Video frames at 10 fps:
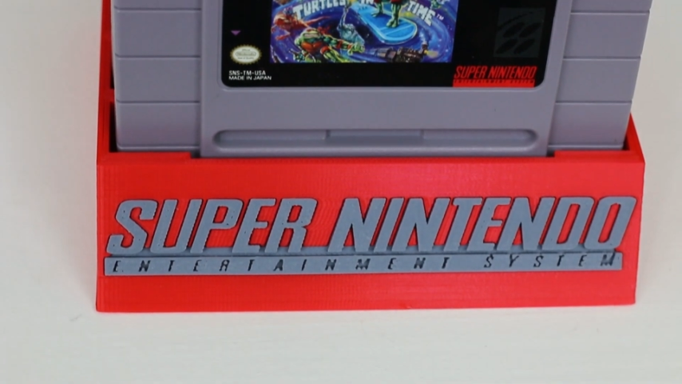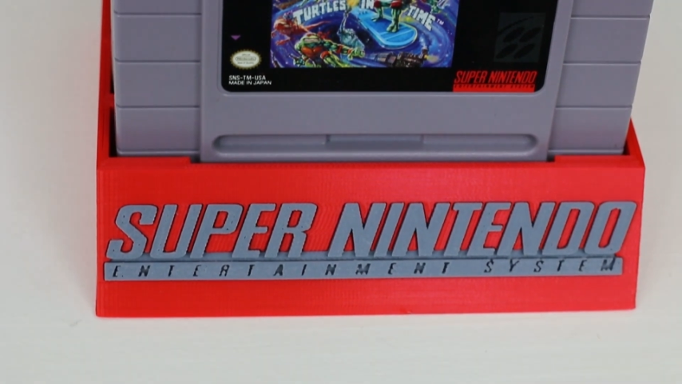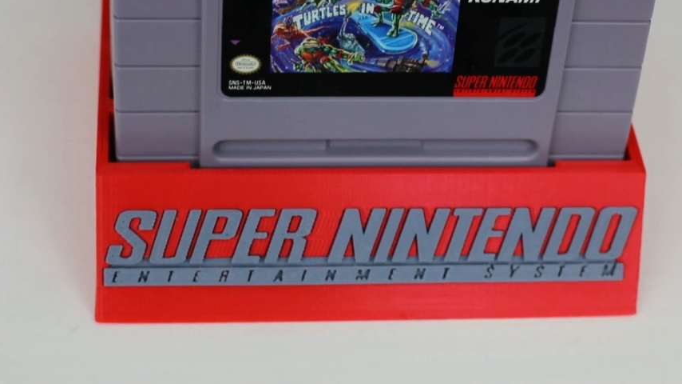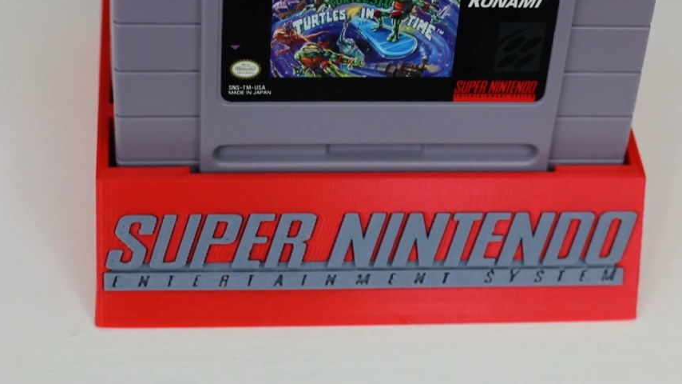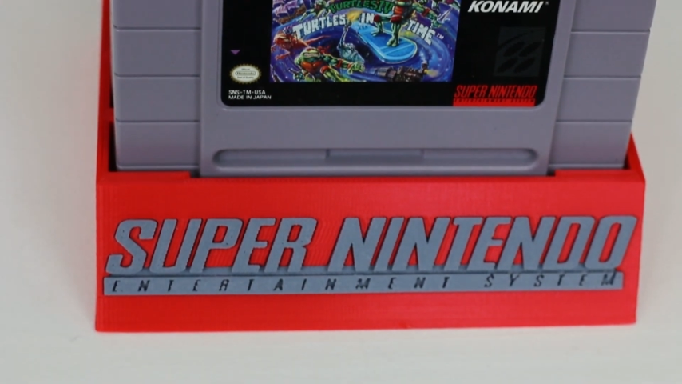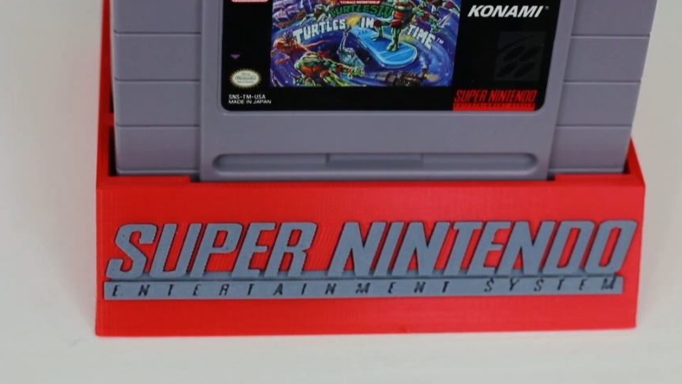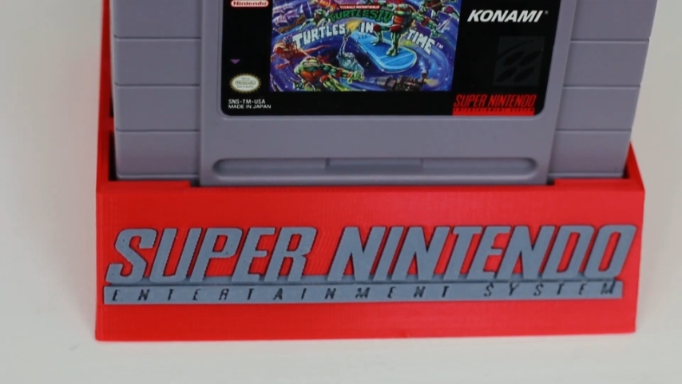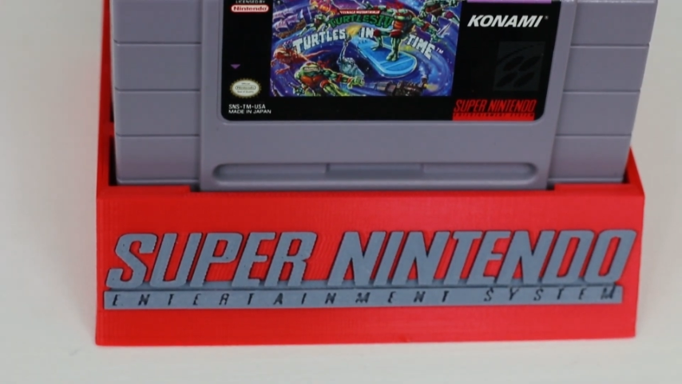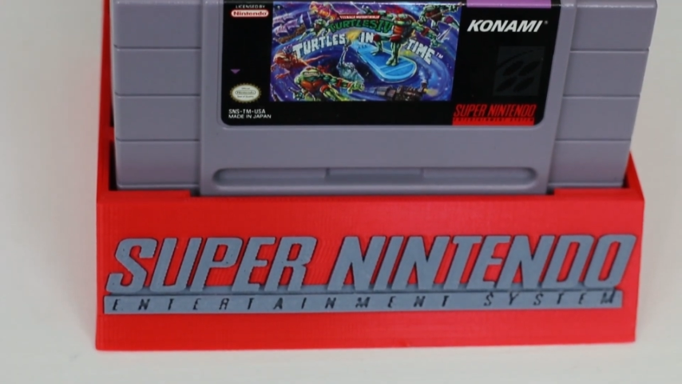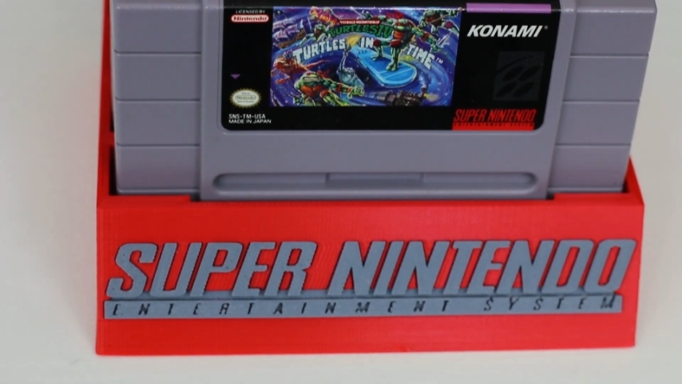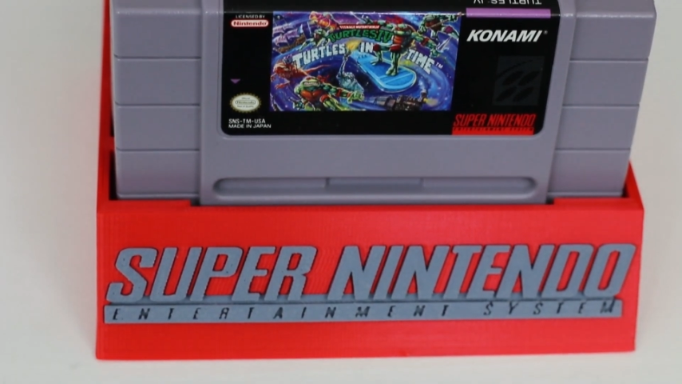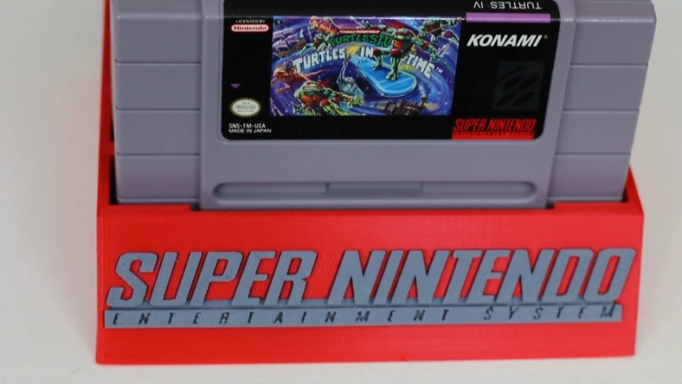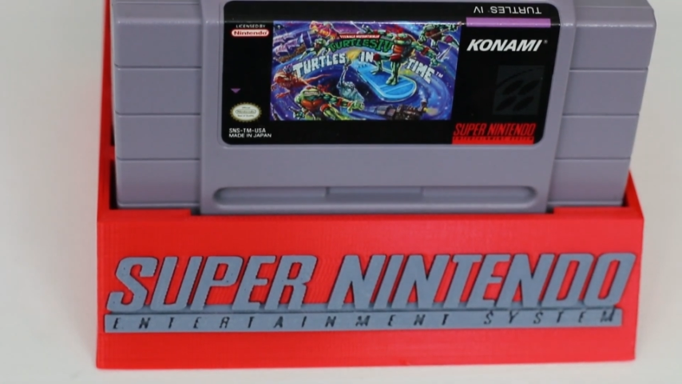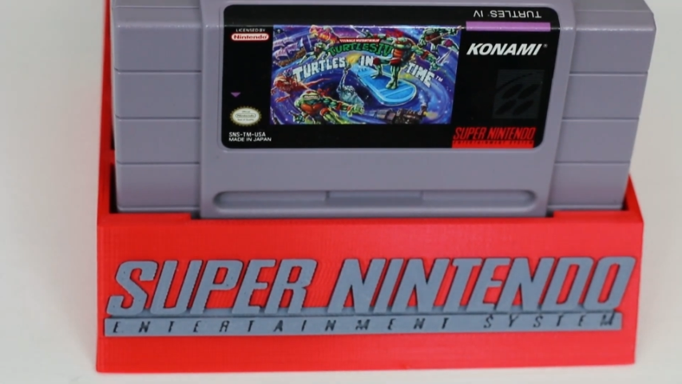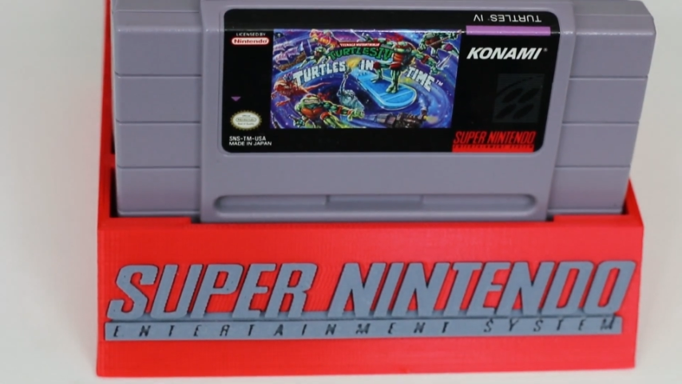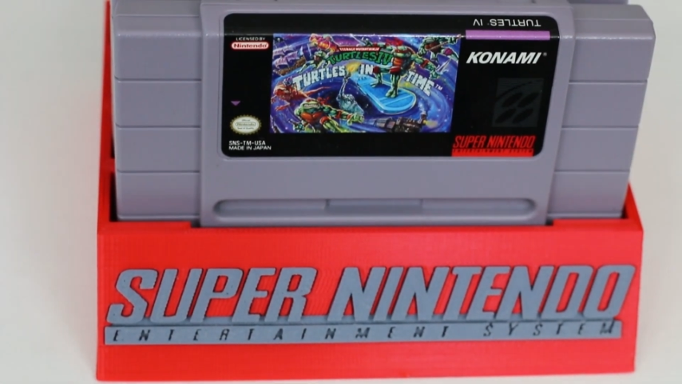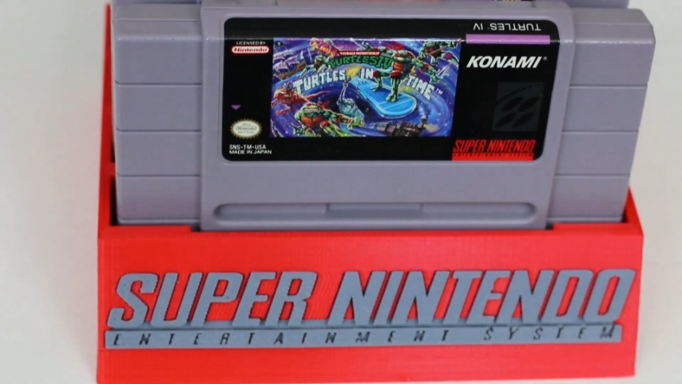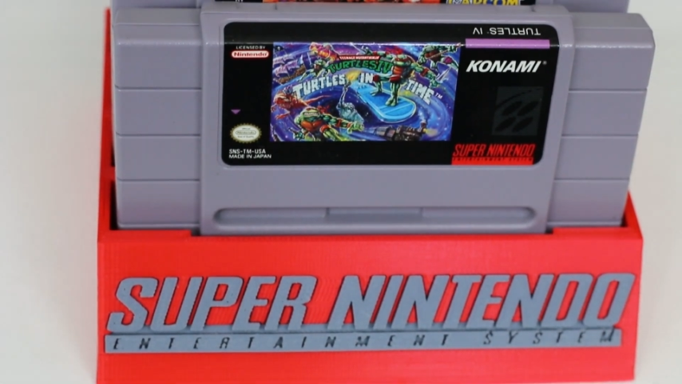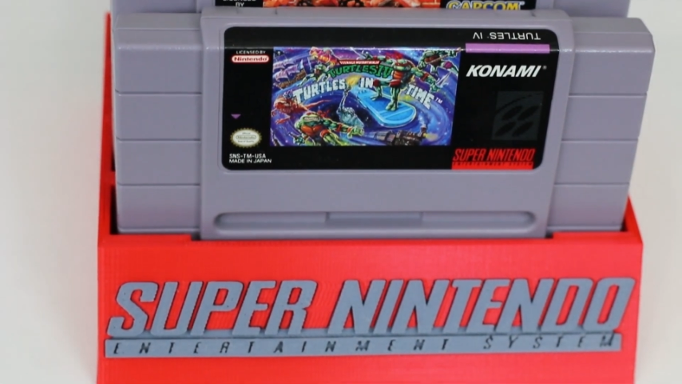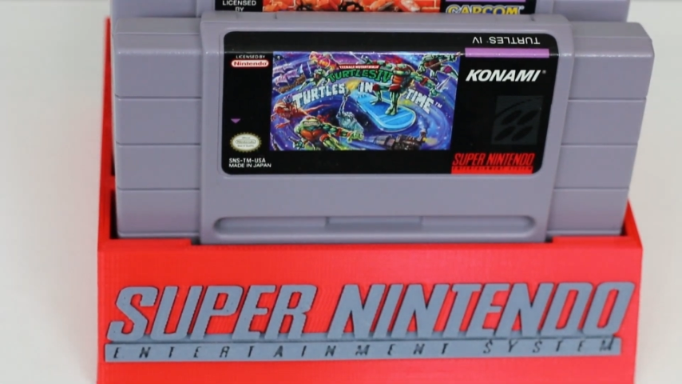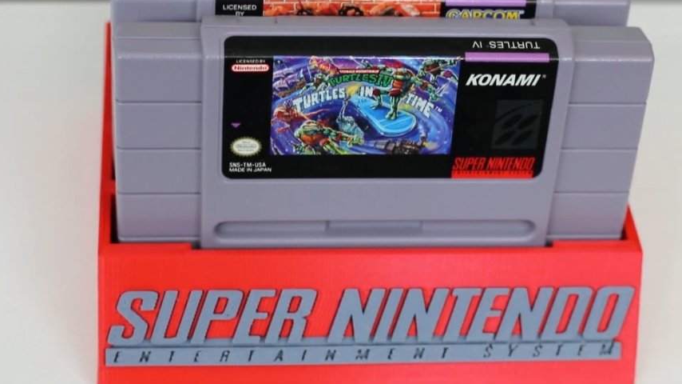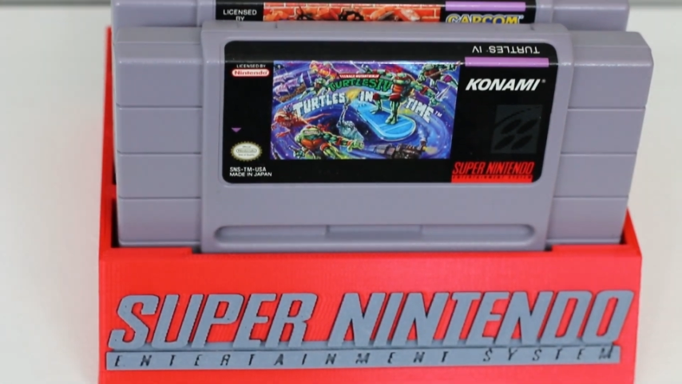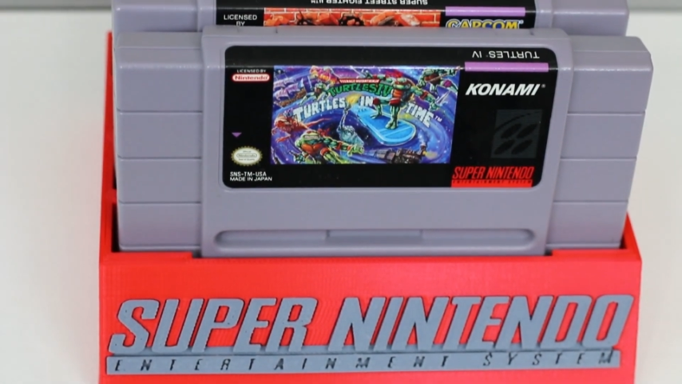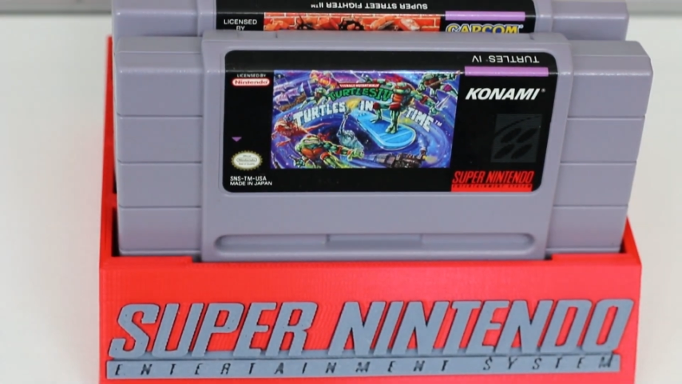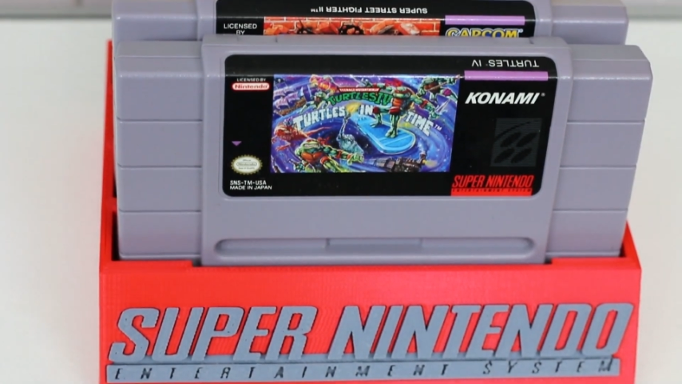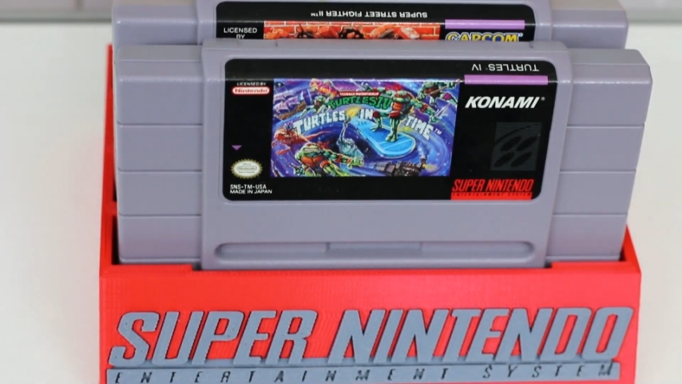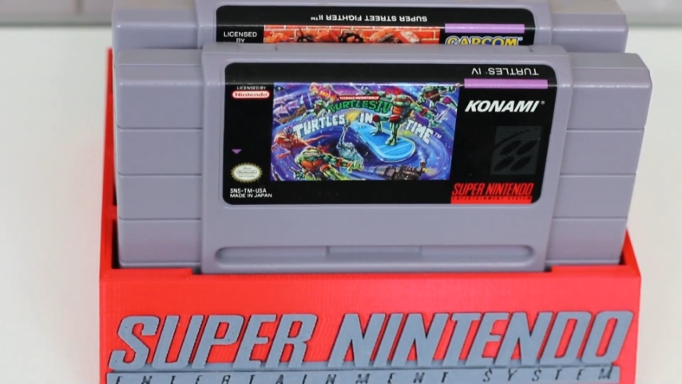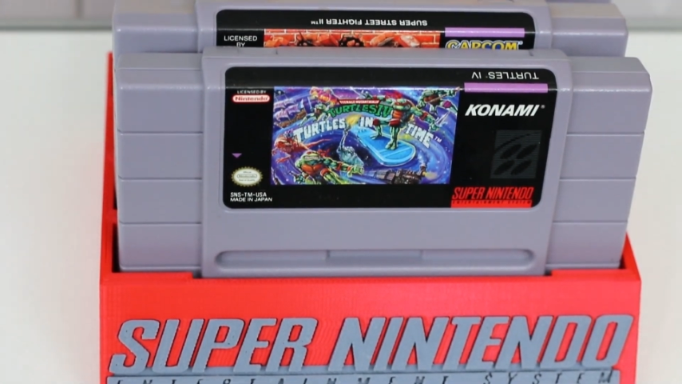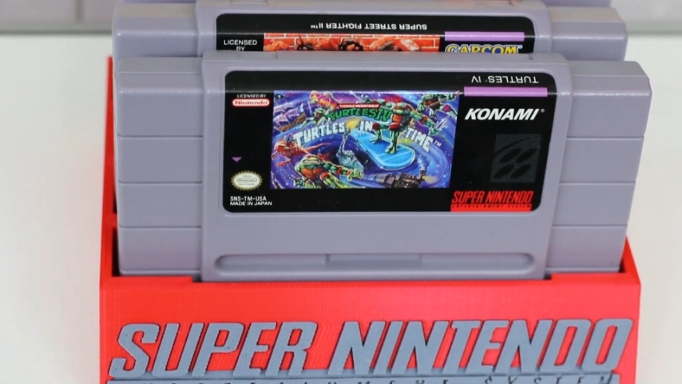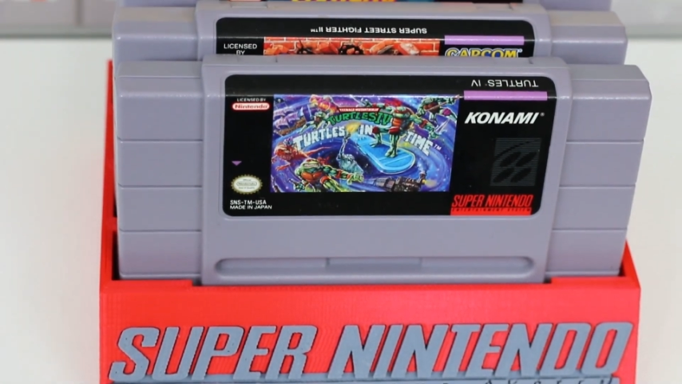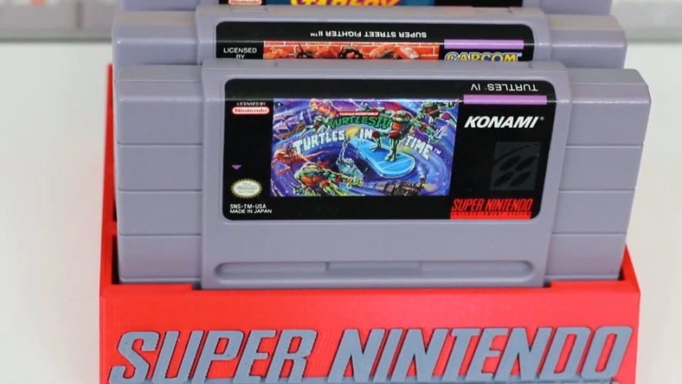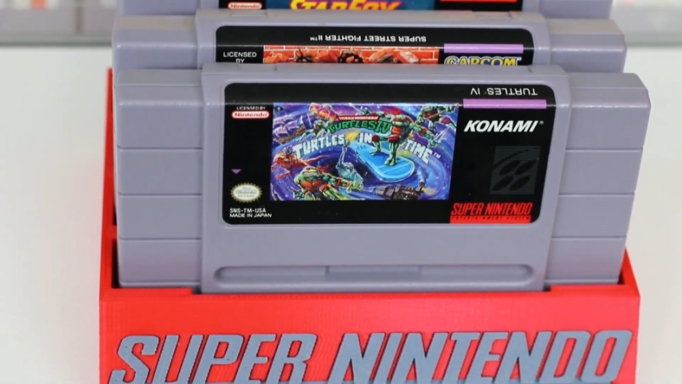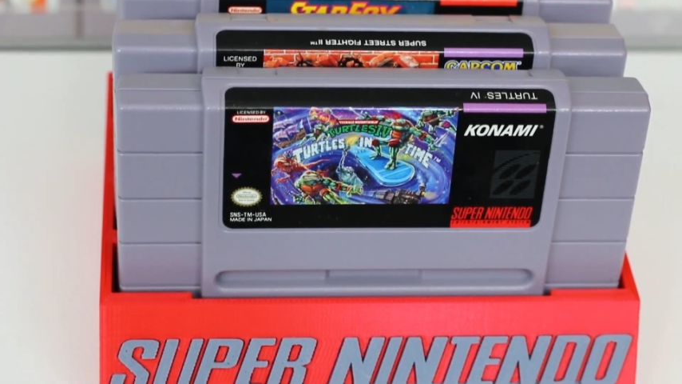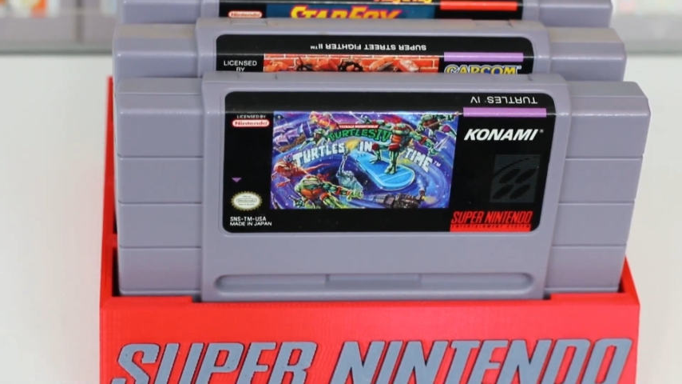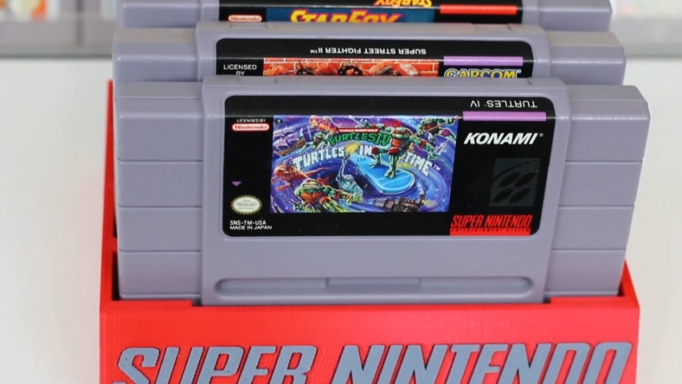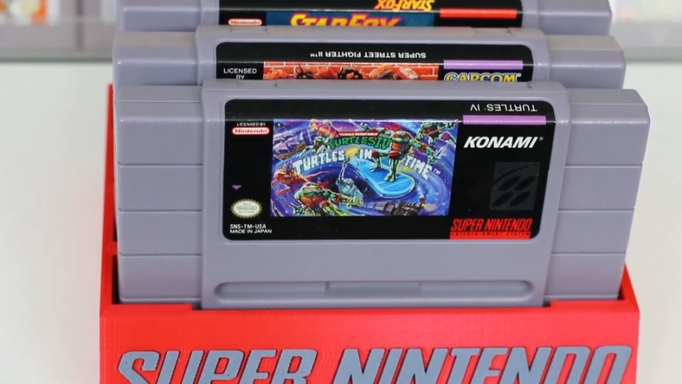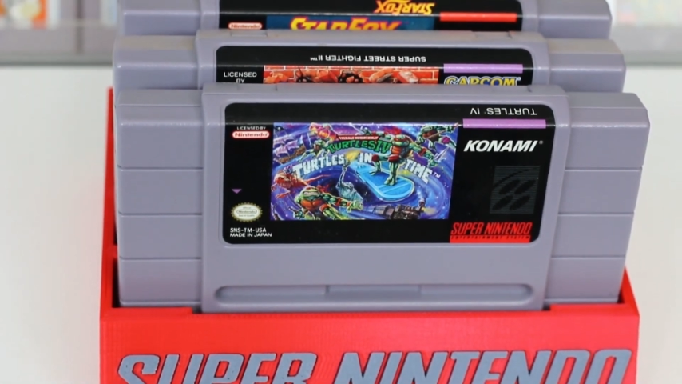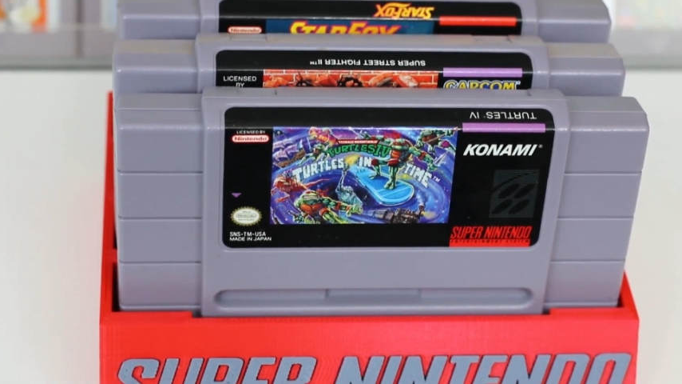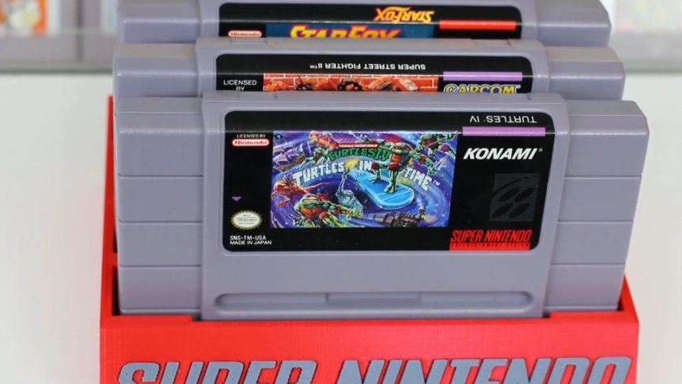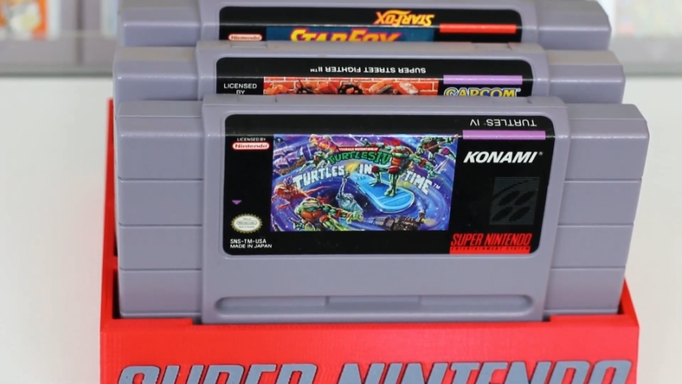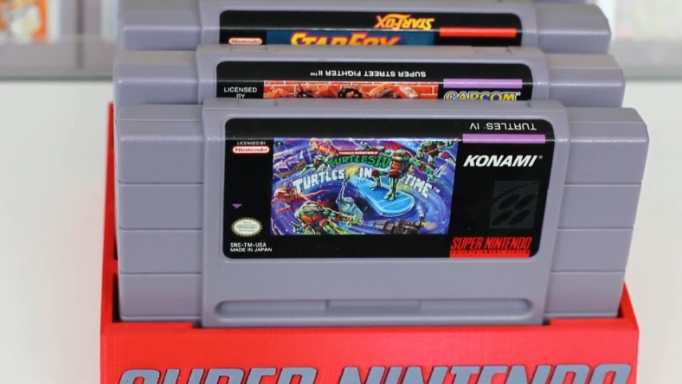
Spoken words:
(no speaker visible)